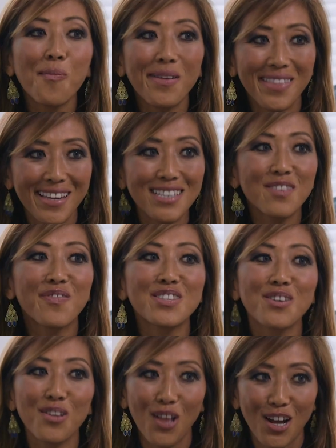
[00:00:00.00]
with these
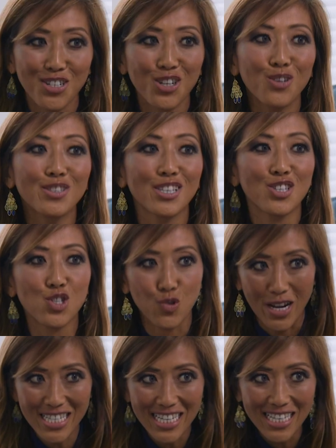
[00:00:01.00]
physiological
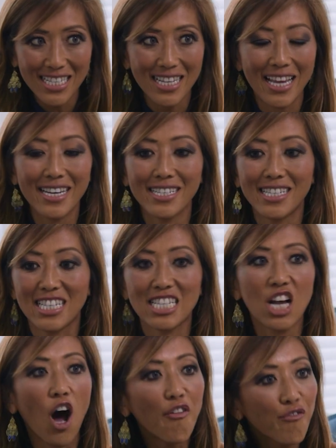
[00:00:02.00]
distresses and
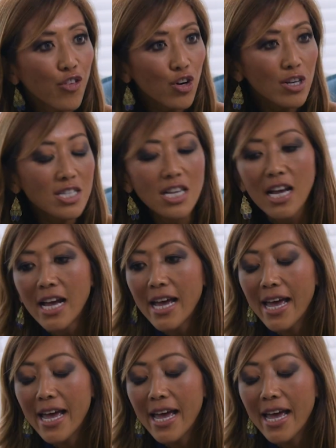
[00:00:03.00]
discomforts. Yeah.